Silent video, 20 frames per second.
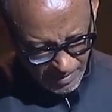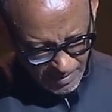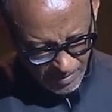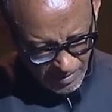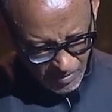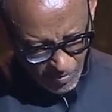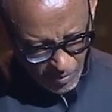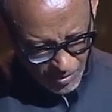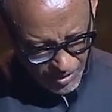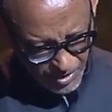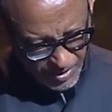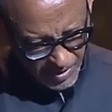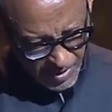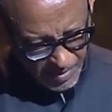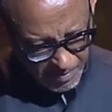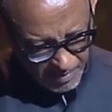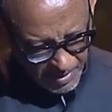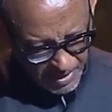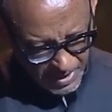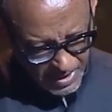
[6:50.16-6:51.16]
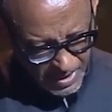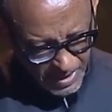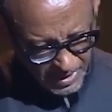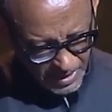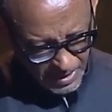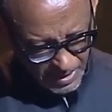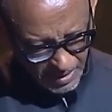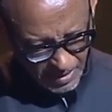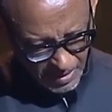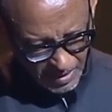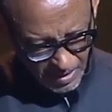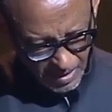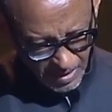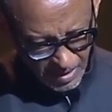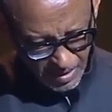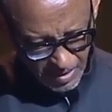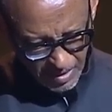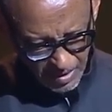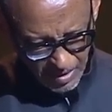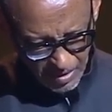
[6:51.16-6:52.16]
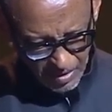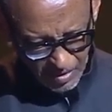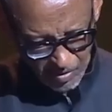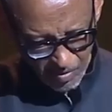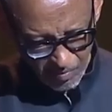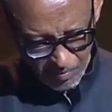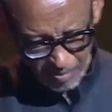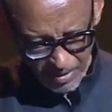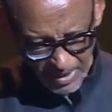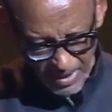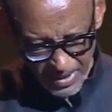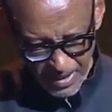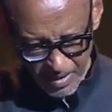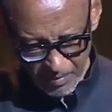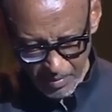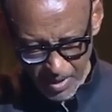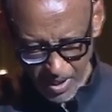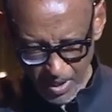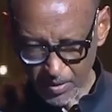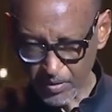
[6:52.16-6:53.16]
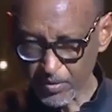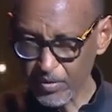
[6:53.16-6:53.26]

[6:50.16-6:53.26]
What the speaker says: which the media complain about